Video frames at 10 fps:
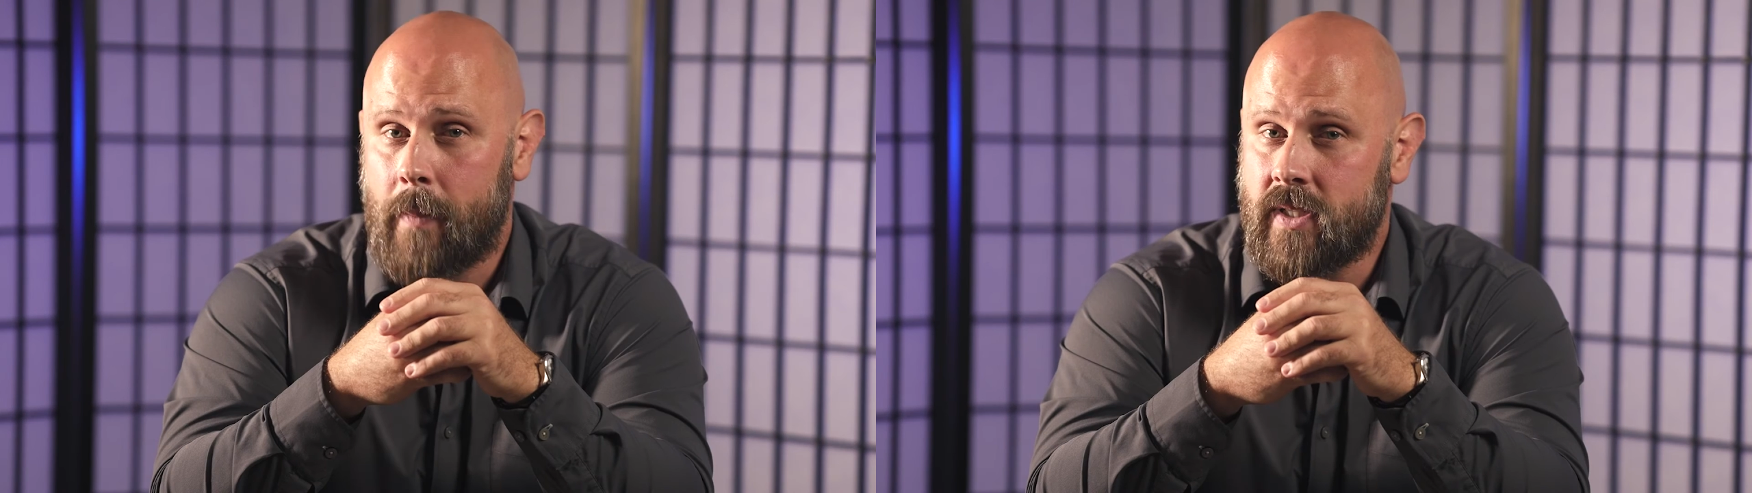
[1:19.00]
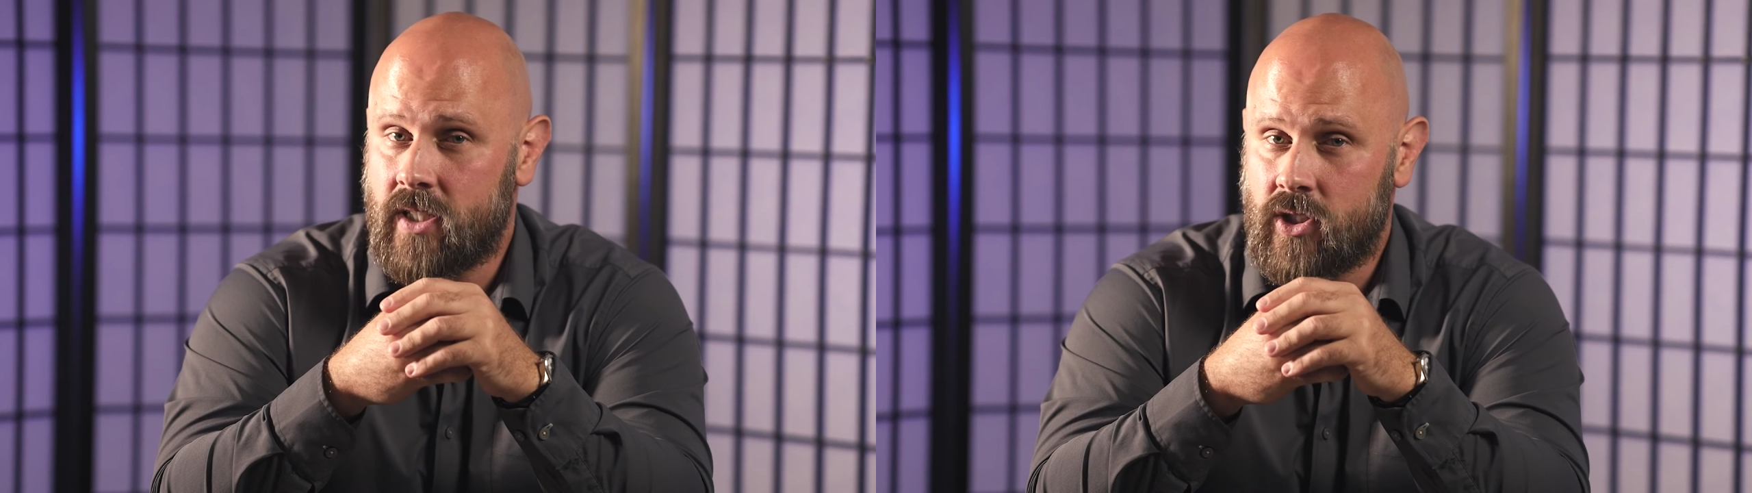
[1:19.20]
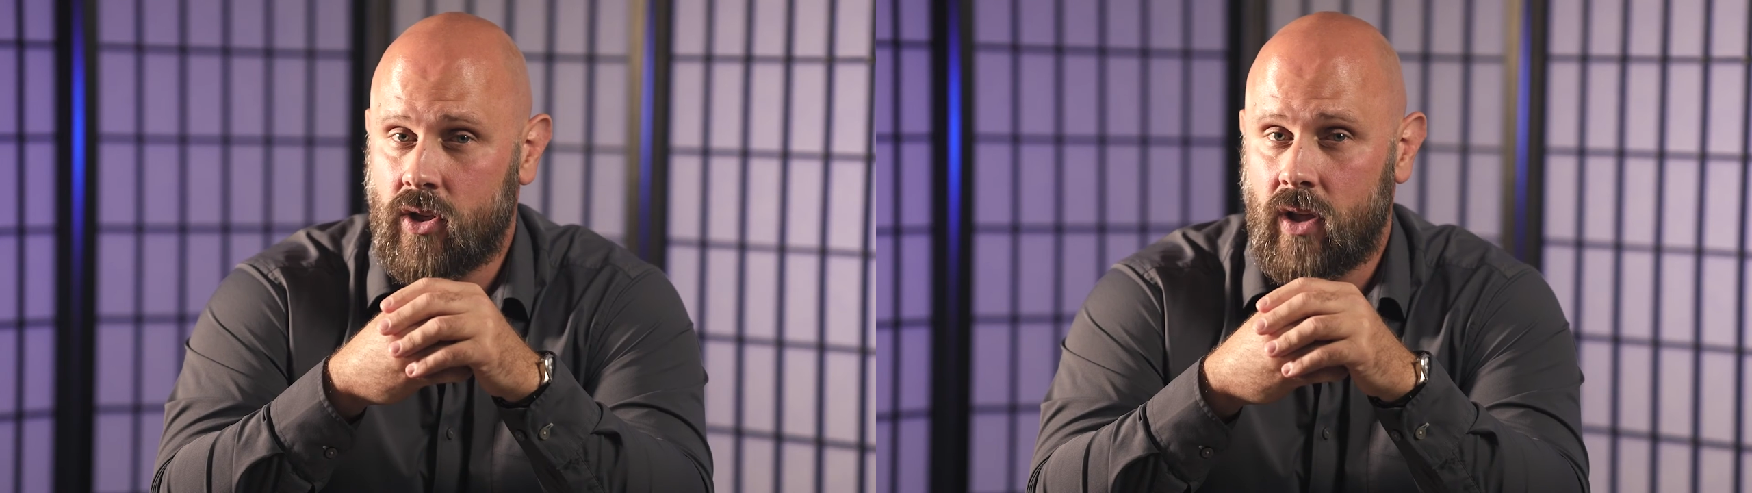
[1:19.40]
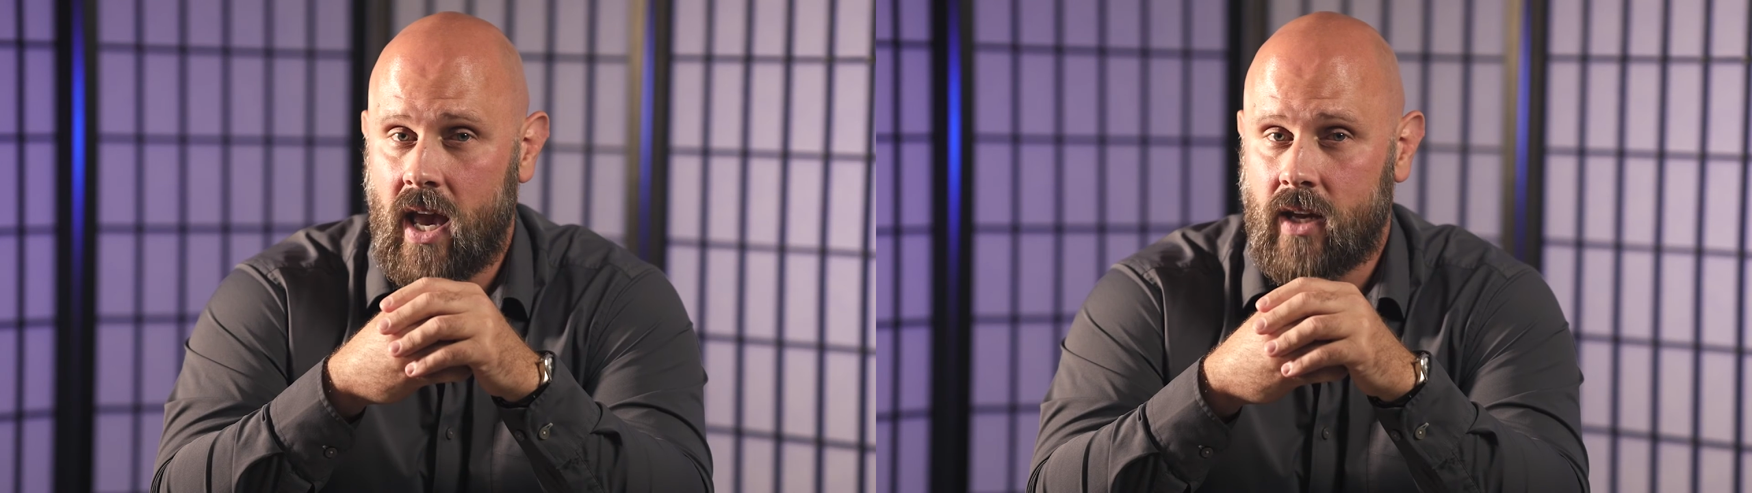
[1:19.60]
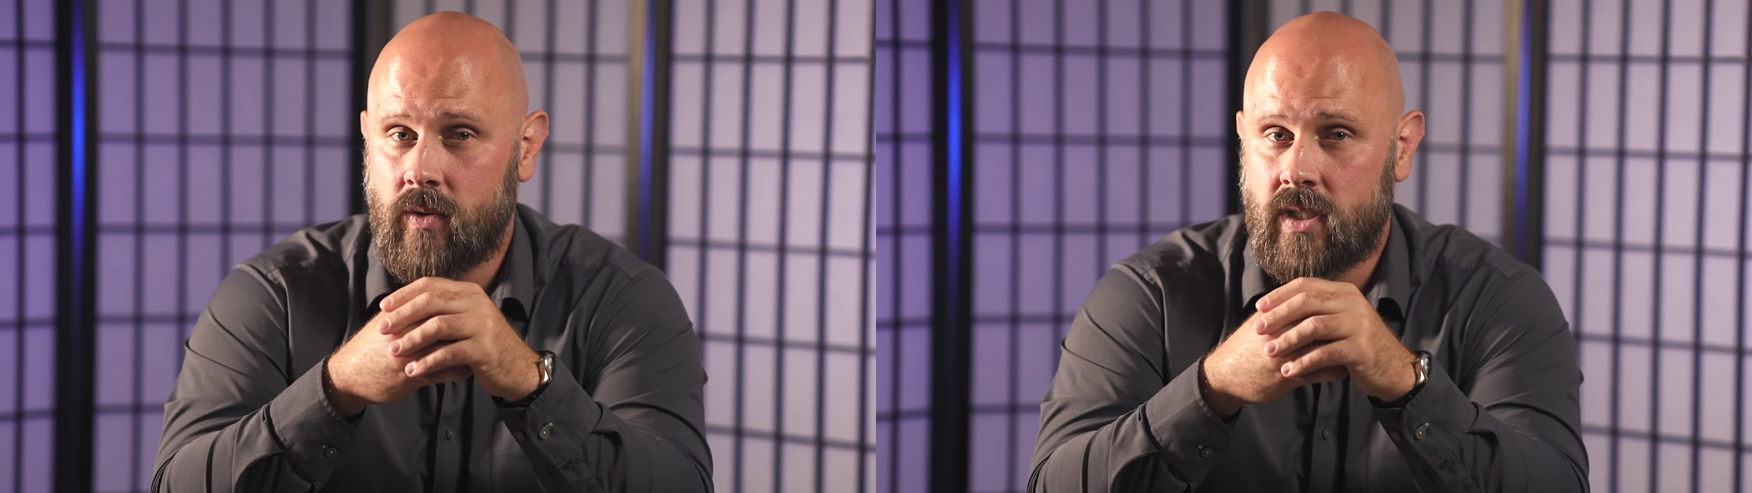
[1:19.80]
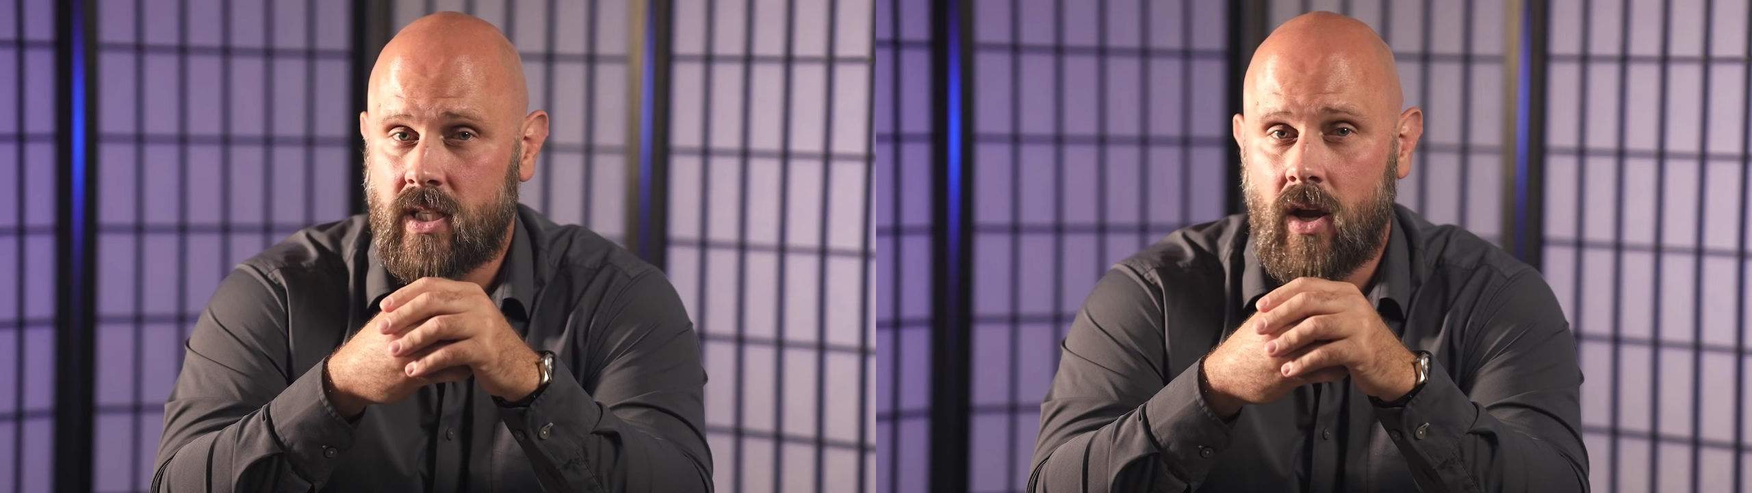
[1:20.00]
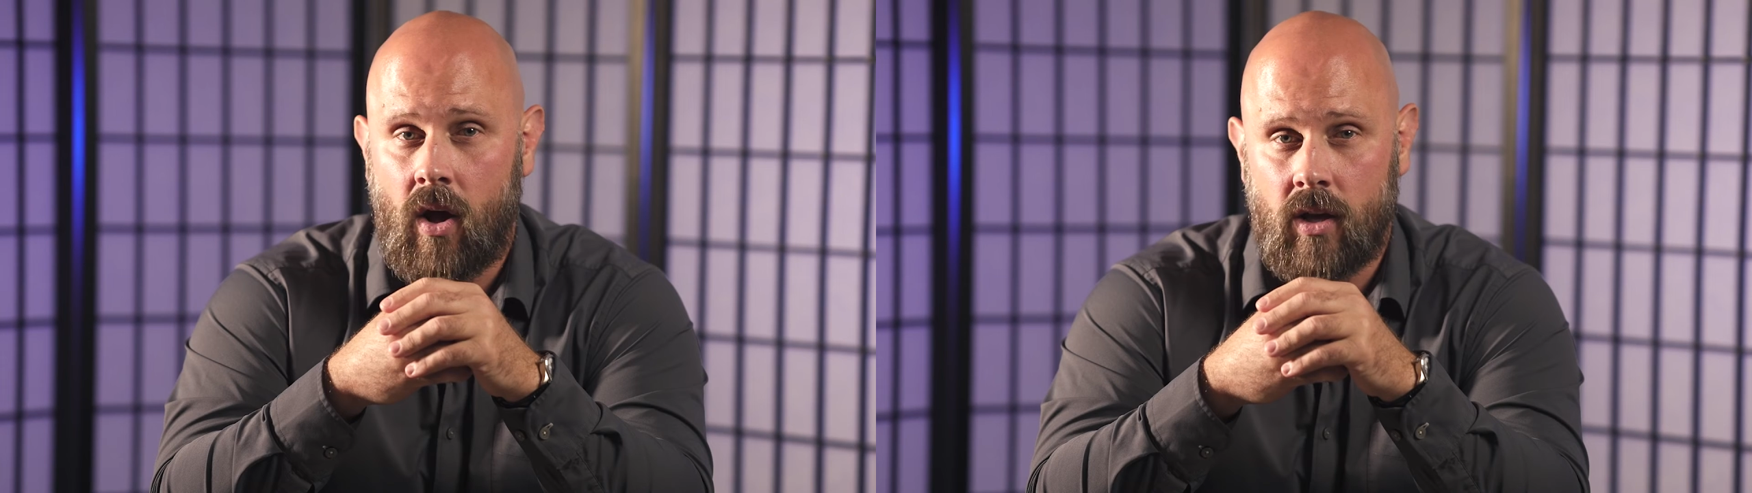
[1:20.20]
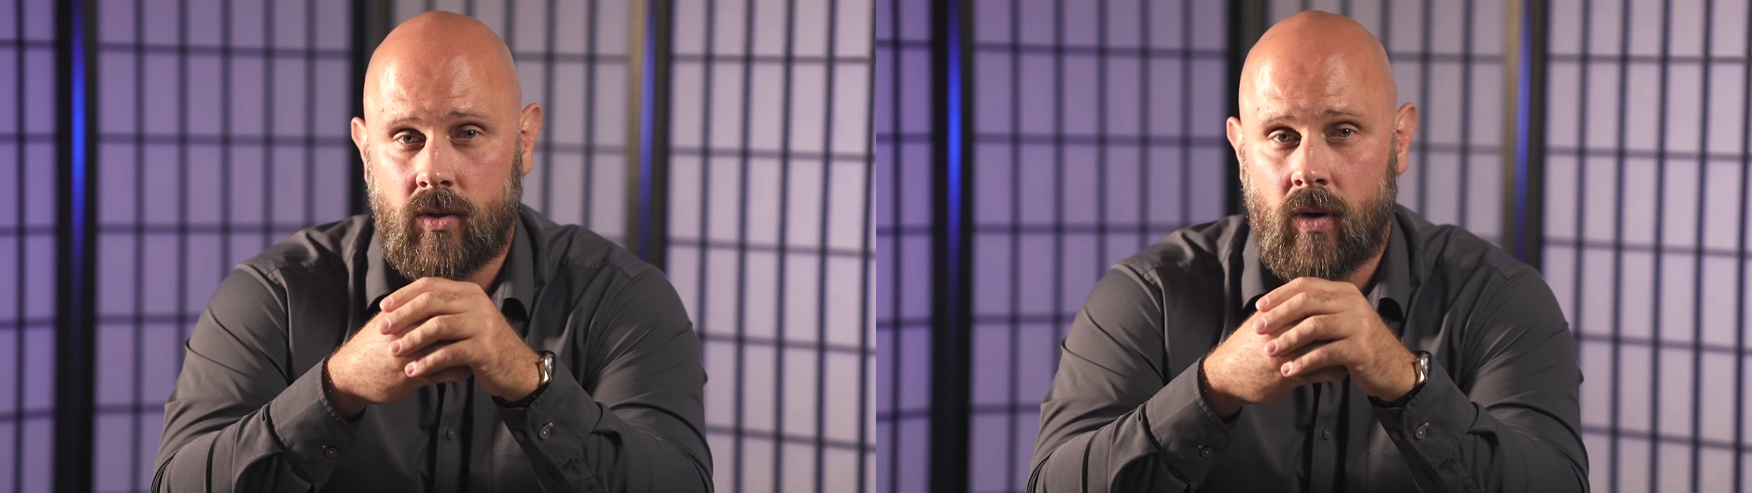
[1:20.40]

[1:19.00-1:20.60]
positional accuracy also